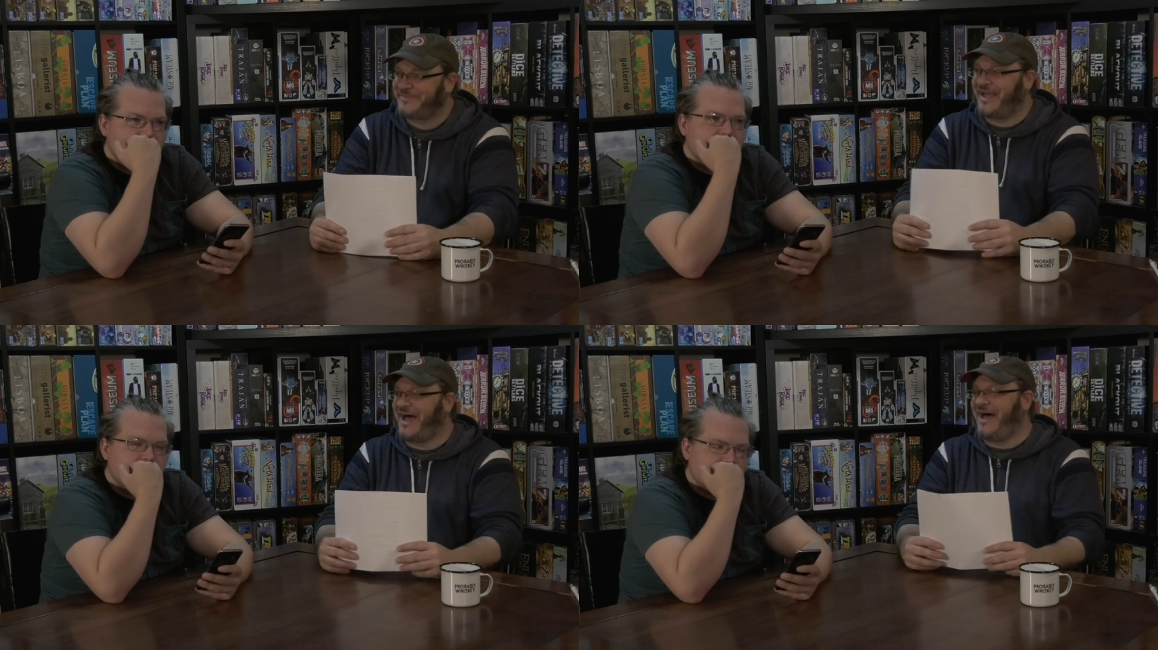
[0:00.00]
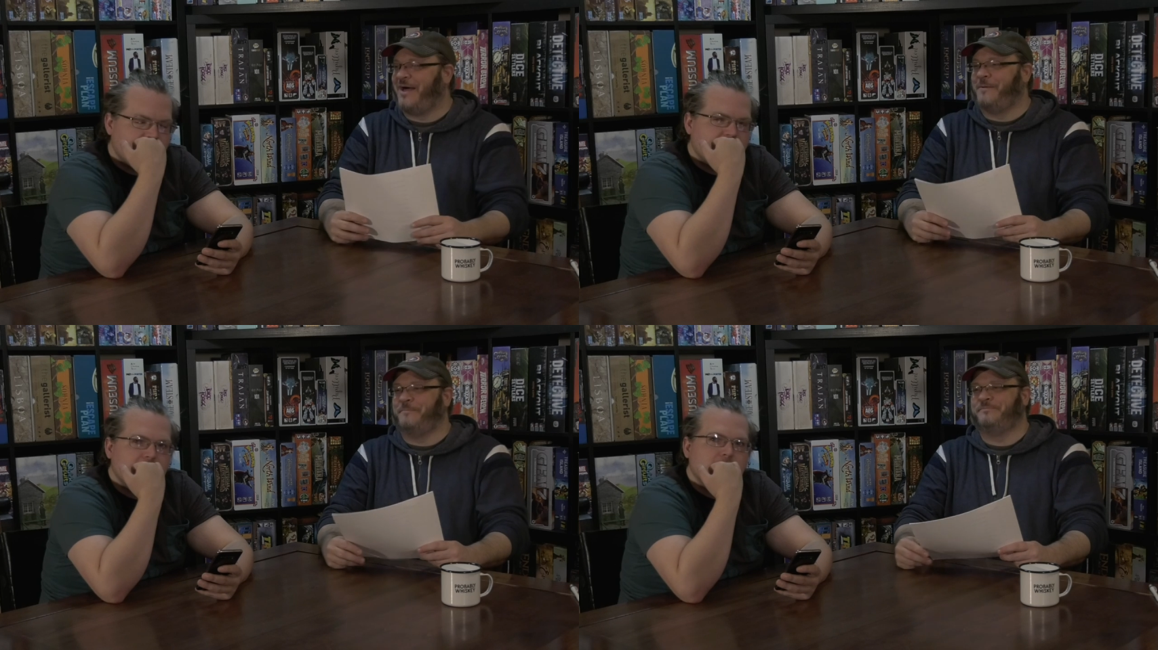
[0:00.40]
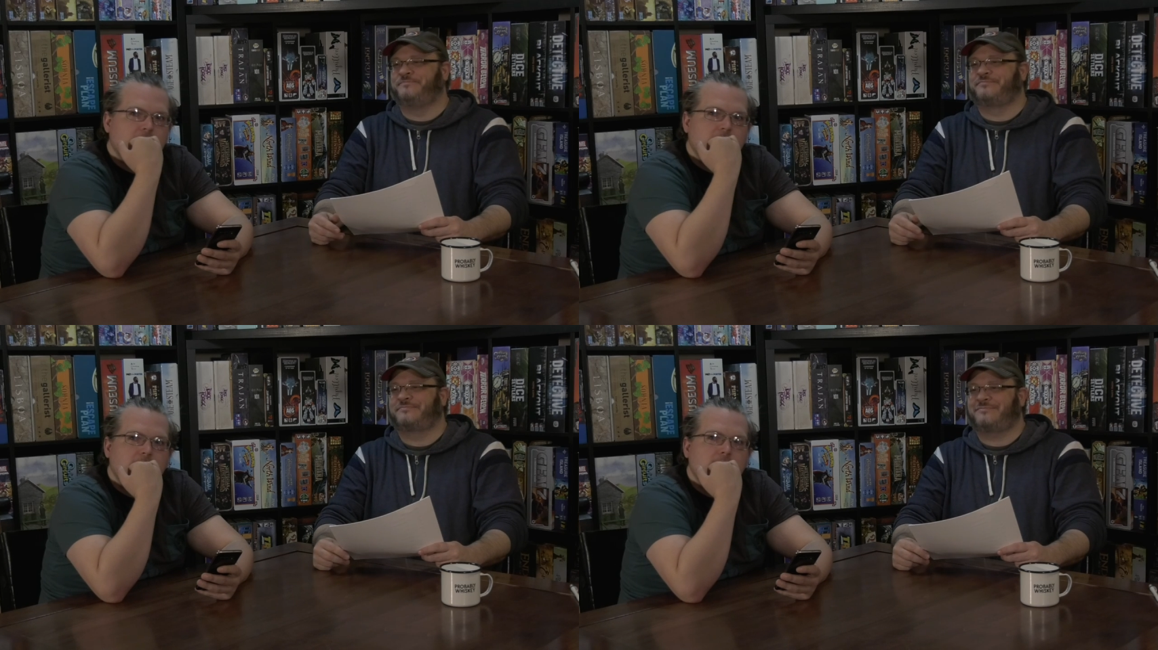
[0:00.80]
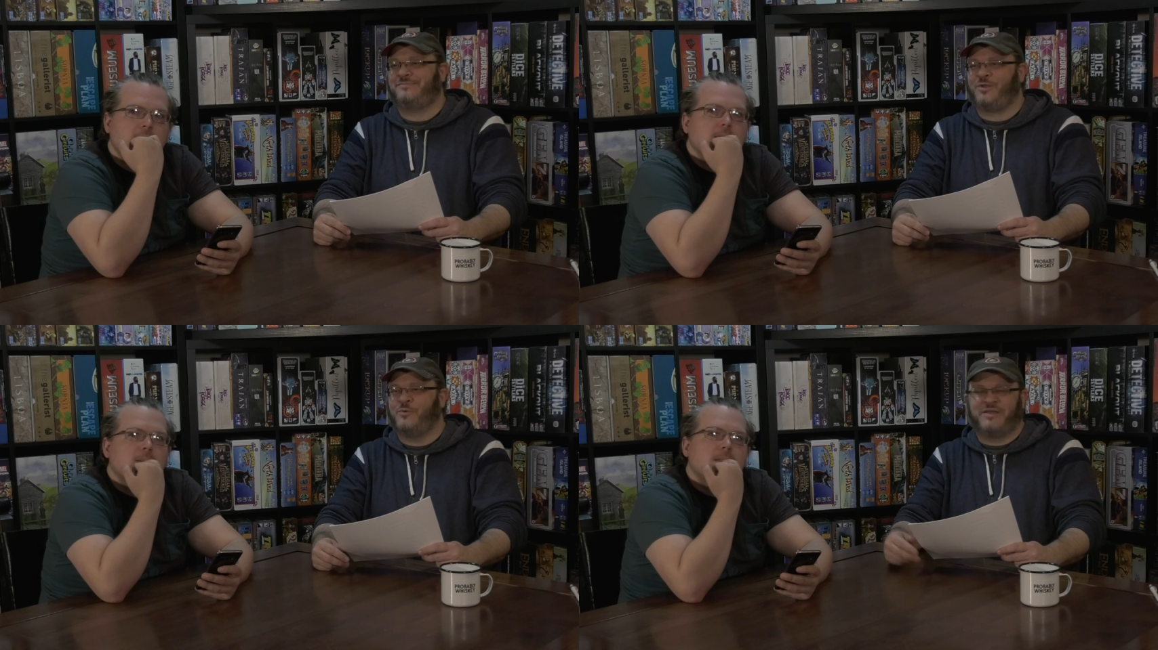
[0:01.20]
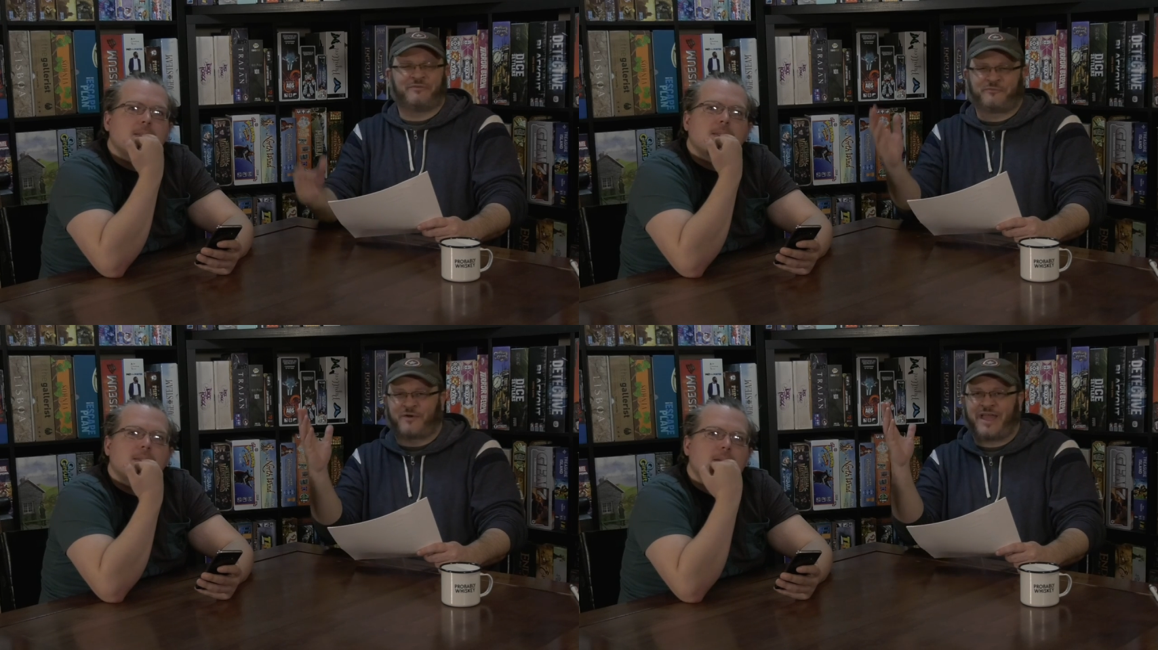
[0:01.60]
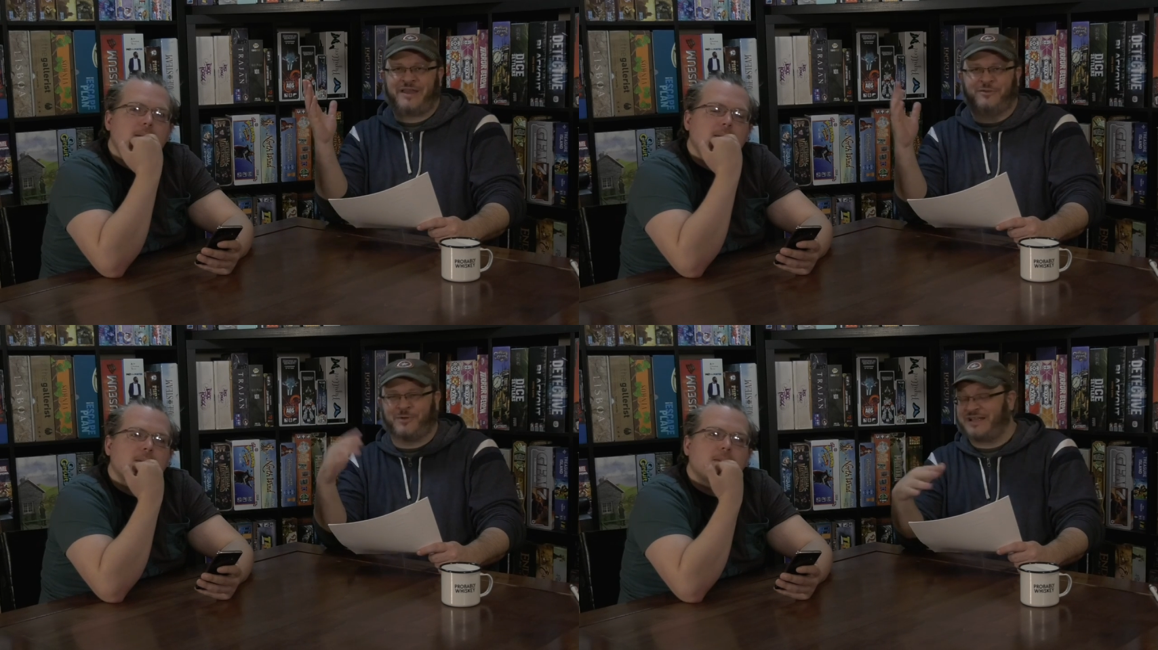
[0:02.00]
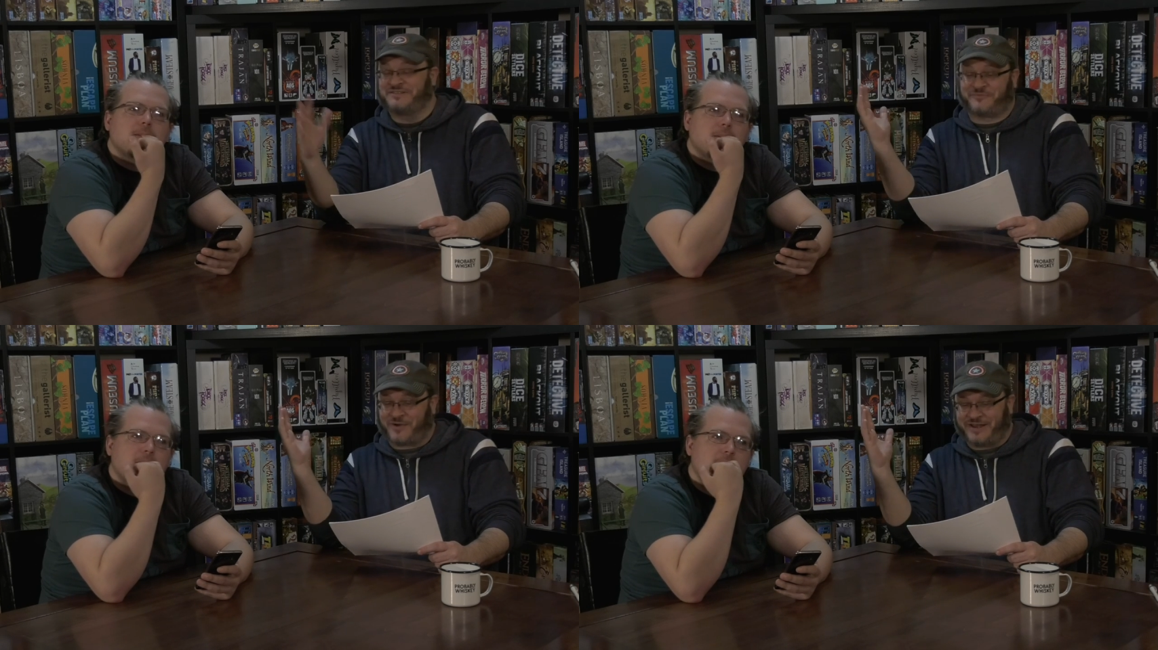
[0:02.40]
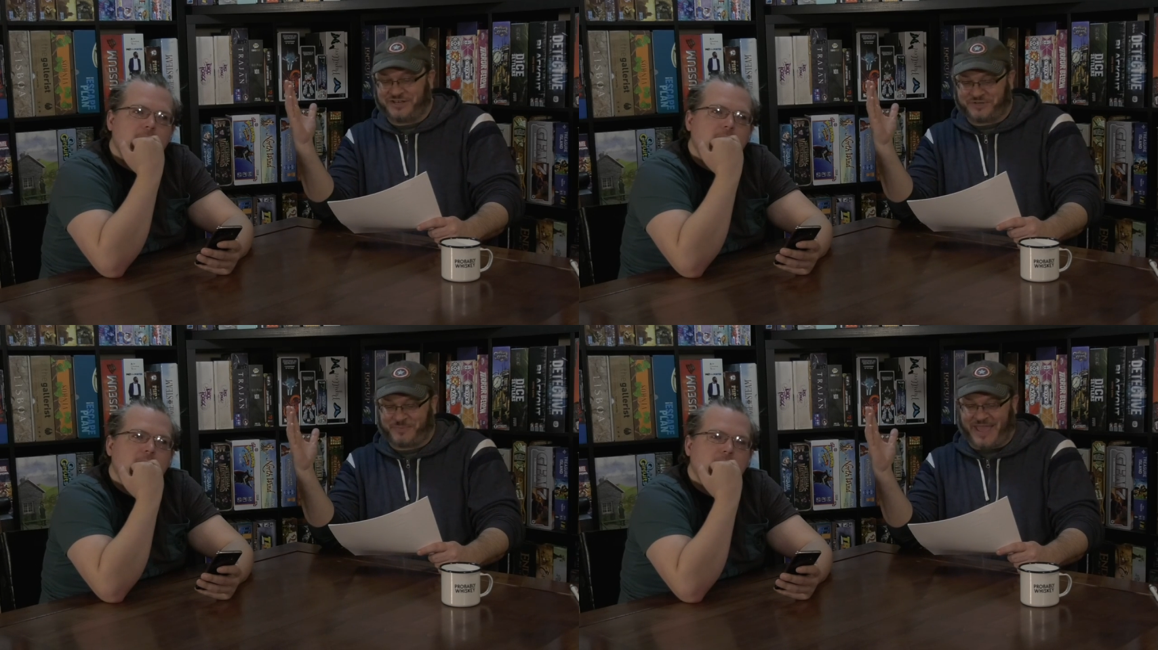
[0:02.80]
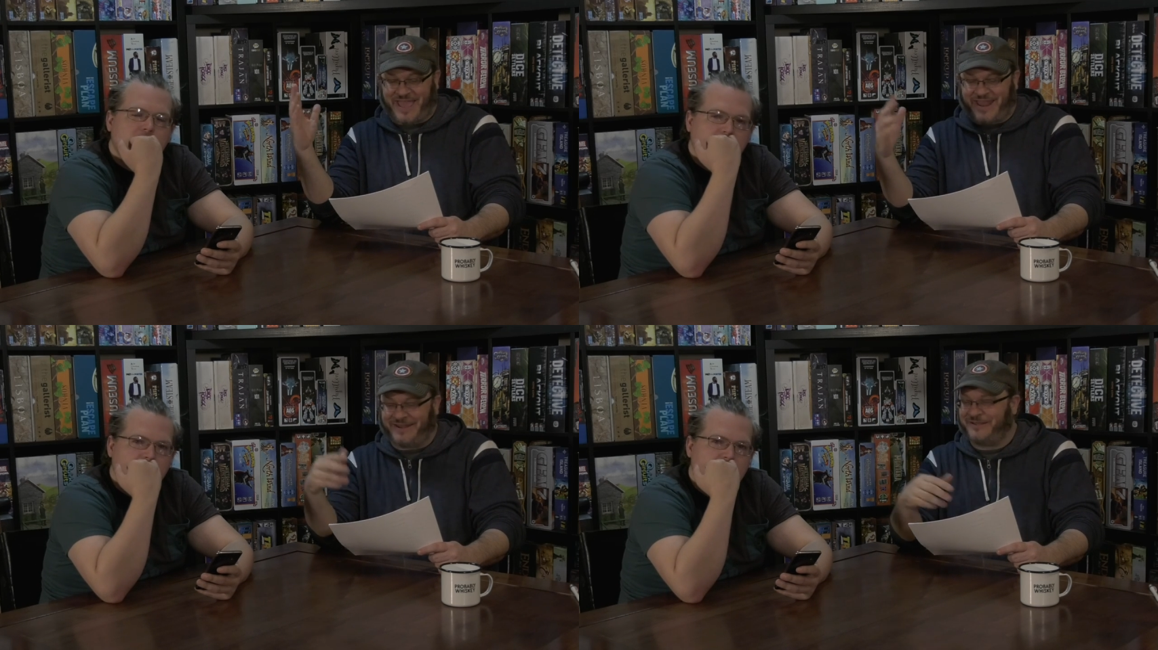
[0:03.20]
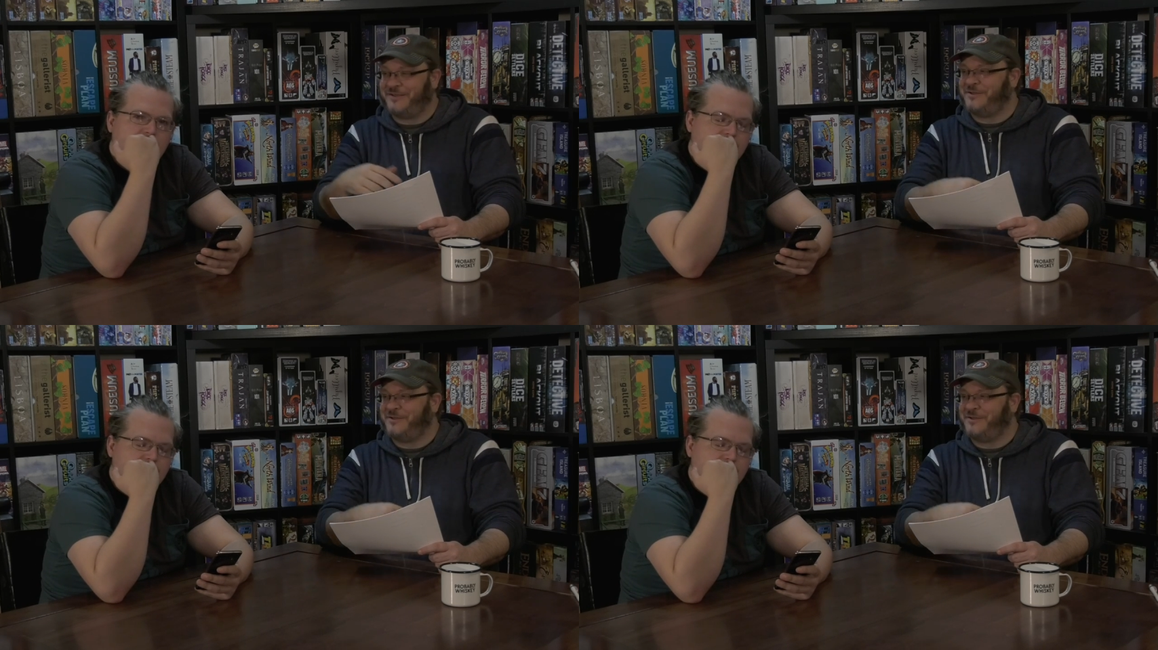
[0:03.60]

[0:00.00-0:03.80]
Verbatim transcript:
Speaker 1: Um, we have a friend who has a friend in Japan,